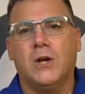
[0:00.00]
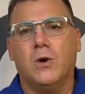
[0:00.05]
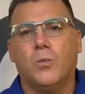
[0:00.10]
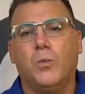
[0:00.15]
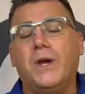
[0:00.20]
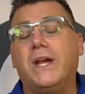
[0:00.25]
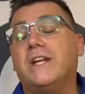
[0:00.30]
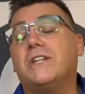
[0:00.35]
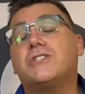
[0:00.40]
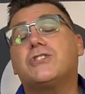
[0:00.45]

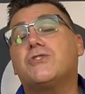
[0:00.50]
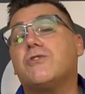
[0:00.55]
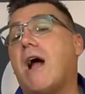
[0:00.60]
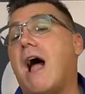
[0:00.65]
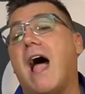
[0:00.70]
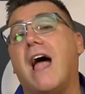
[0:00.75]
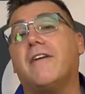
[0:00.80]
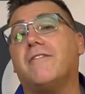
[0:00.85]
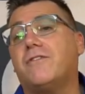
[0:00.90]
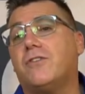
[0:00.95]
We
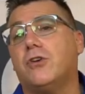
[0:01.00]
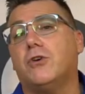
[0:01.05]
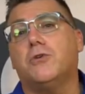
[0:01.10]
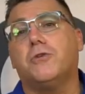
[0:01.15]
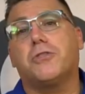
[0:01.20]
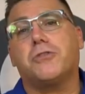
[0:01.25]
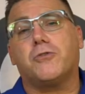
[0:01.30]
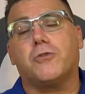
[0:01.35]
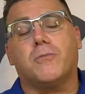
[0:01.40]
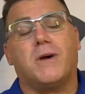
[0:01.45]
strive
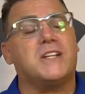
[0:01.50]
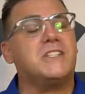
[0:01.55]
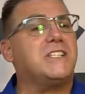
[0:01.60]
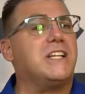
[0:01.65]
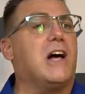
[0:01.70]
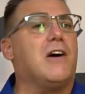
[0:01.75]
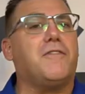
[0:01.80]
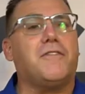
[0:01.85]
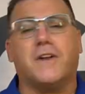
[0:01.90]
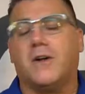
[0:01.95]
to, through
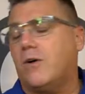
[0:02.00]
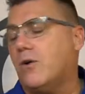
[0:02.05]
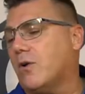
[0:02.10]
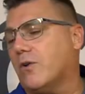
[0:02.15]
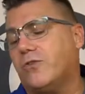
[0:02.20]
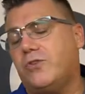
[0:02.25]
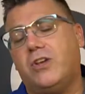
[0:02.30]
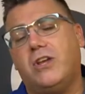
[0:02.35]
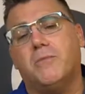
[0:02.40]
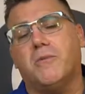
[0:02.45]
myself and a whole
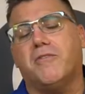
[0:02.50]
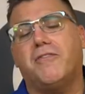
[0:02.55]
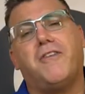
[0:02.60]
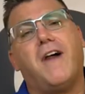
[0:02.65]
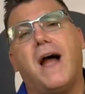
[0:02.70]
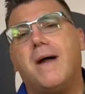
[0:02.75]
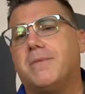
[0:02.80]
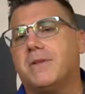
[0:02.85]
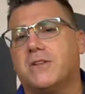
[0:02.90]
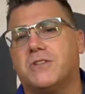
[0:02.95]
team of
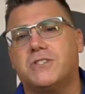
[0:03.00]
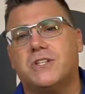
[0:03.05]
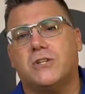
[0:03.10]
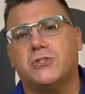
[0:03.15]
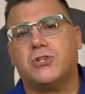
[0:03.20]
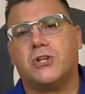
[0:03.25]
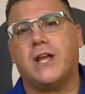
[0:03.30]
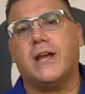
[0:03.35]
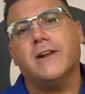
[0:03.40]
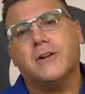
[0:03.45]
fabulous
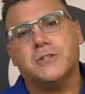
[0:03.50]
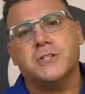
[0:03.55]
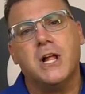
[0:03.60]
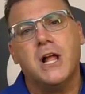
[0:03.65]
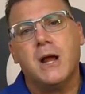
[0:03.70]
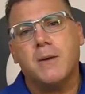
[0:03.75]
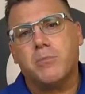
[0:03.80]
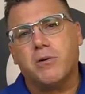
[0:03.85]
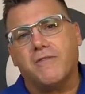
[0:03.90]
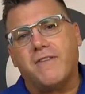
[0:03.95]
educators,
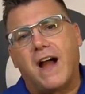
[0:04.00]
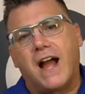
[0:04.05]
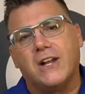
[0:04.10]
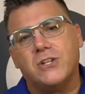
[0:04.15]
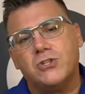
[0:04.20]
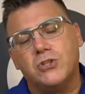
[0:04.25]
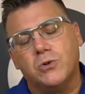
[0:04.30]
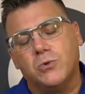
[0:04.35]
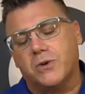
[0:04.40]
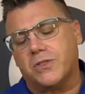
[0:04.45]

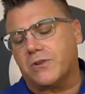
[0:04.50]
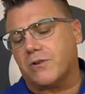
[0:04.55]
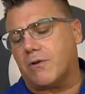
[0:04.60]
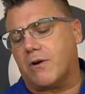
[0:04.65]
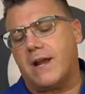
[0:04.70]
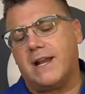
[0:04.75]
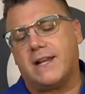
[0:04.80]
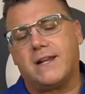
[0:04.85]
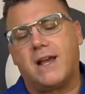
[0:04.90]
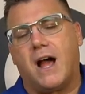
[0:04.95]
provide you with
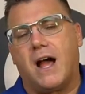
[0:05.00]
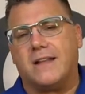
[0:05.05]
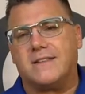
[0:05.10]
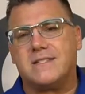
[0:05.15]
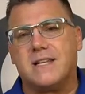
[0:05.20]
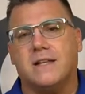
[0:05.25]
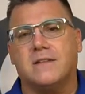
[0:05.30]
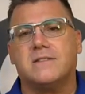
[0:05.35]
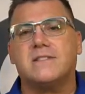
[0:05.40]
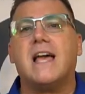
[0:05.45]
great
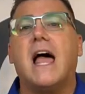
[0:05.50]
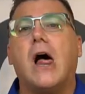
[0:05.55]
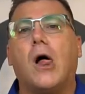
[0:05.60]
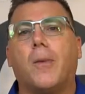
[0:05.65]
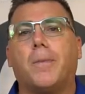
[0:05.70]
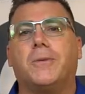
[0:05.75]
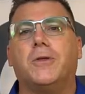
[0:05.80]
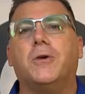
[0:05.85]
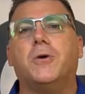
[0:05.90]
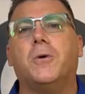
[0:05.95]
content to
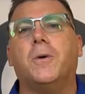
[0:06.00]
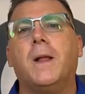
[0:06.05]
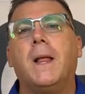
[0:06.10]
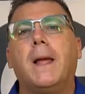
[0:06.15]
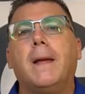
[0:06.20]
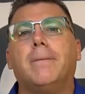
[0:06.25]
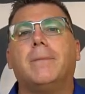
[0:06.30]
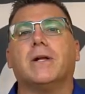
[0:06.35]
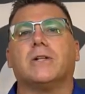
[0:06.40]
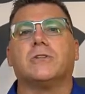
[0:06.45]
help you
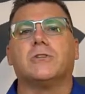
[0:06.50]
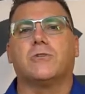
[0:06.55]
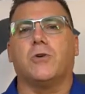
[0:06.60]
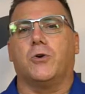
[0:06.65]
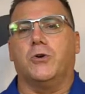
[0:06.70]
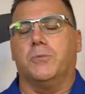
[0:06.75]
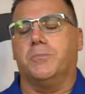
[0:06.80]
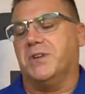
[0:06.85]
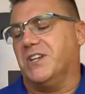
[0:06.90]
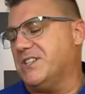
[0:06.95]
build and grow
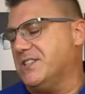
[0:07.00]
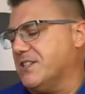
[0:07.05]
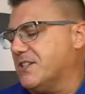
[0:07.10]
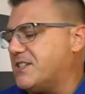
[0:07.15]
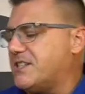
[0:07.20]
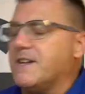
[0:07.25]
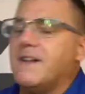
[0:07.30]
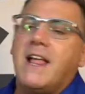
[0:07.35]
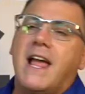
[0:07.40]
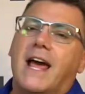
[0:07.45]
your
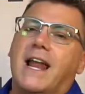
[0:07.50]
business.